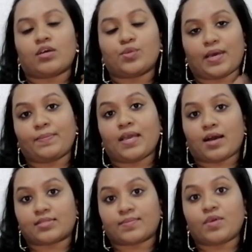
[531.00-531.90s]
you might be
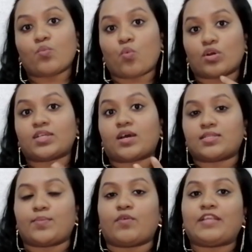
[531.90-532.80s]
asking me, what are
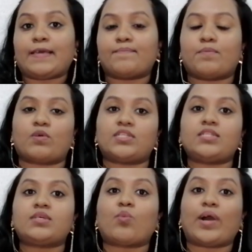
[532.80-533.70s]
some of the
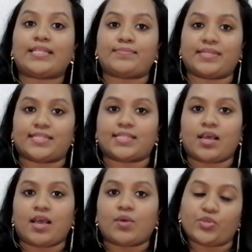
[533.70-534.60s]
important vitamins
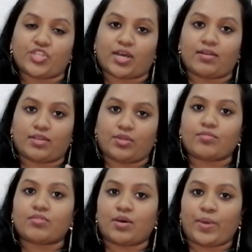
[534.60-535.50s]
which are
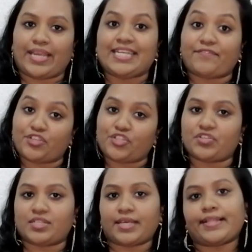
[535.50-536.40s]
very
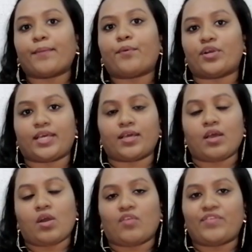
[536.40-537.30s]
deficient in their body,
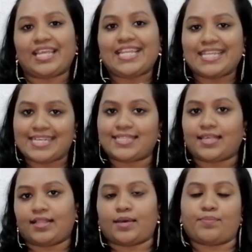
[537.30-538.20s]
or very less
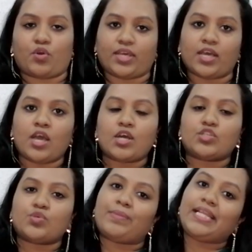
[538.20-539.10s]
in their body?
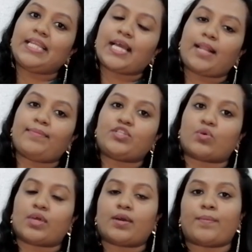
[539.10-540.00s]
So mainly I'll be
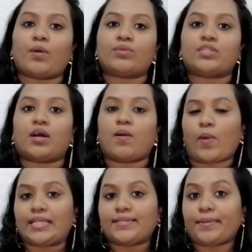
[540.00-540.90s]
talking about
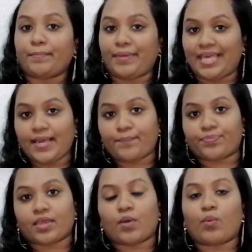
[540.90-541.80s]
vitamin B,
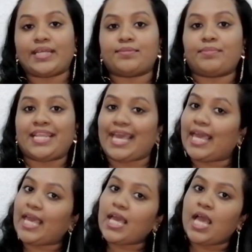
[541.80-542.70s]
vitamin
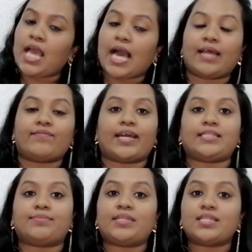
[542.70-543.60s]
A and
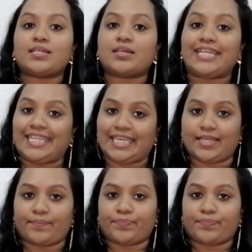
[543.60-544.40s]
vitamin D.